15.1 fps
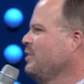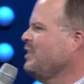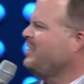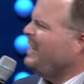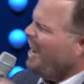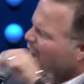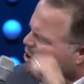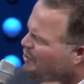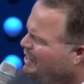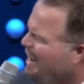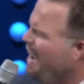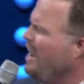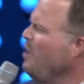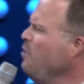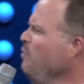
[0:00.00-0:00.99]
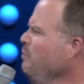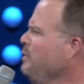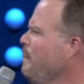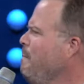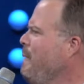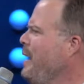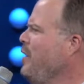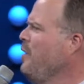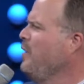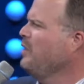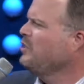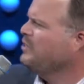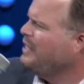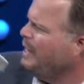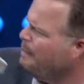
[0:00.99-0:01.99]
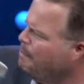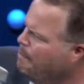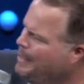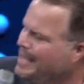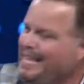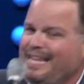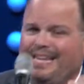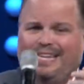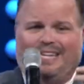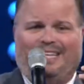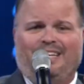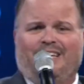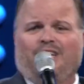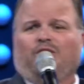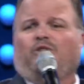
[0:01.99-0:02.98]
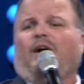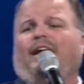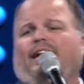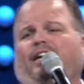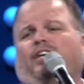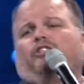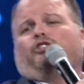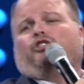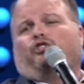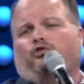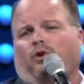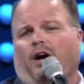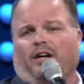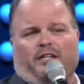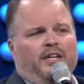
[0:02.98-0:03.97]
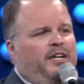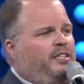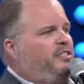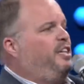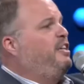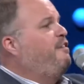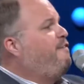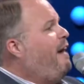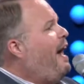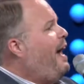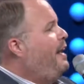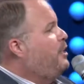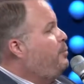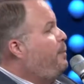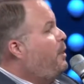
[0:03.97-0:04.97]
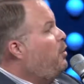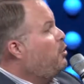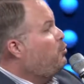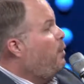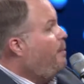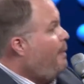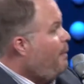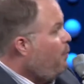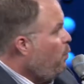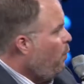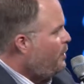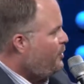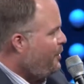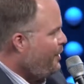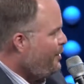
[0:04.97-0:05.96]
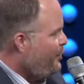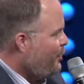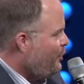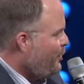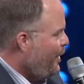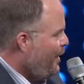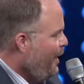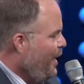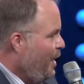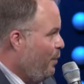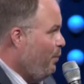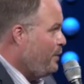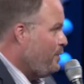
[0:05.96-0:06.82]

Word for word: to tear down the barriers that men try to construct to divide us because remember what Jesus said? It